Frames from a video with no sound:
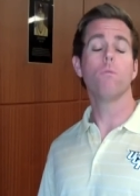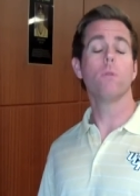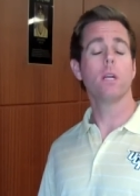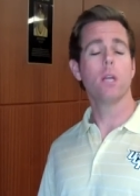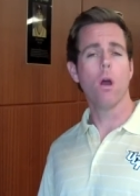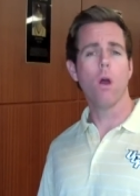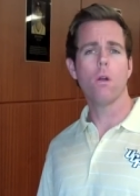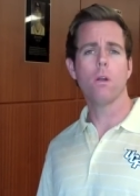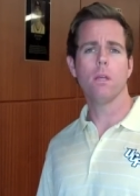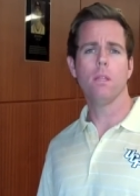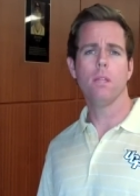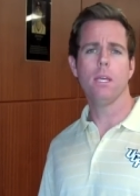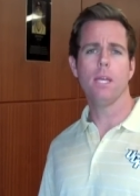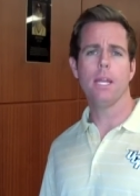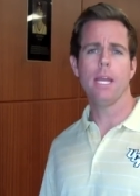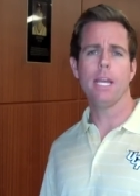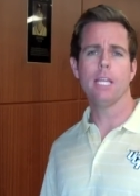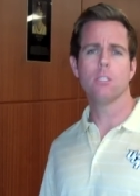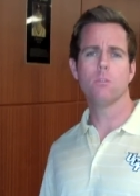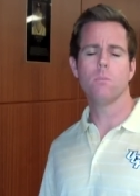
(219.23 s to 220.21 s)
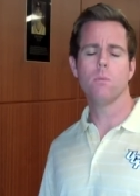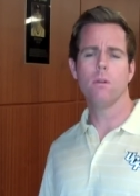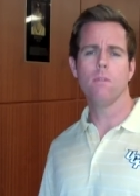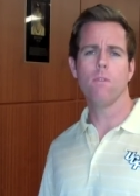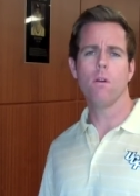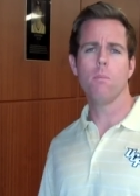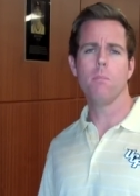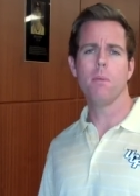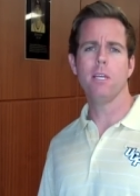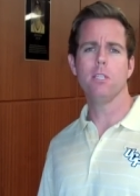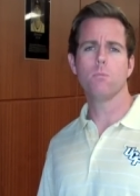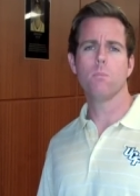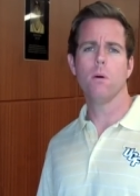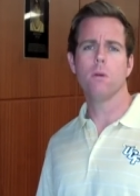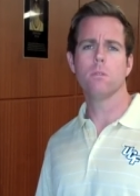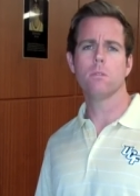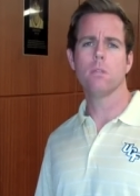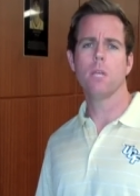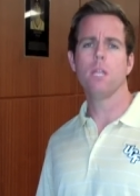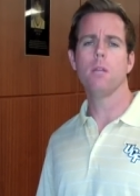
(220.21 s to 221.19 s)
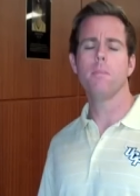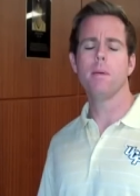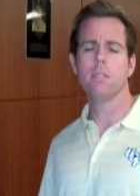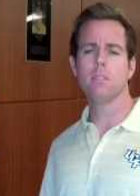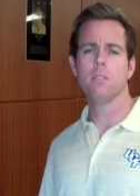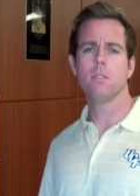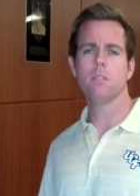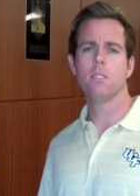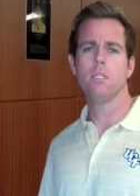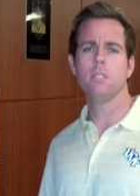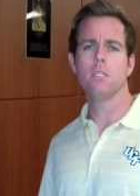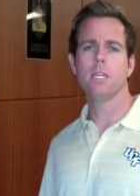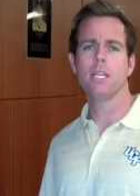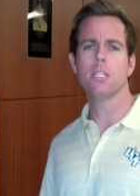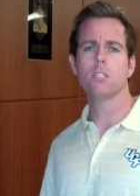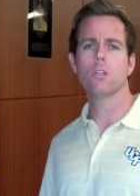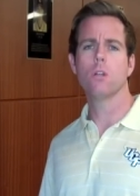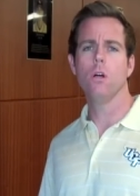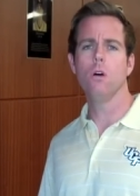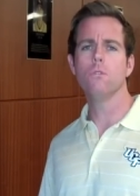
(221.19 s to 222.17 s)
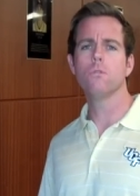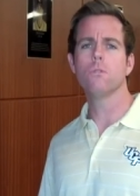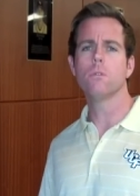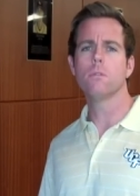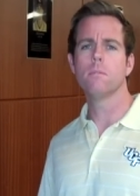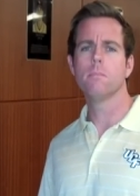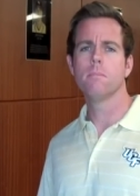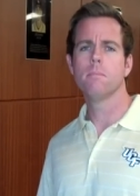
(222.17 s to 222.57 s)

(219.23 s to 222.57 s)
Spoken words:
regarding the enhancement of our baseball stadium as the season gets closer.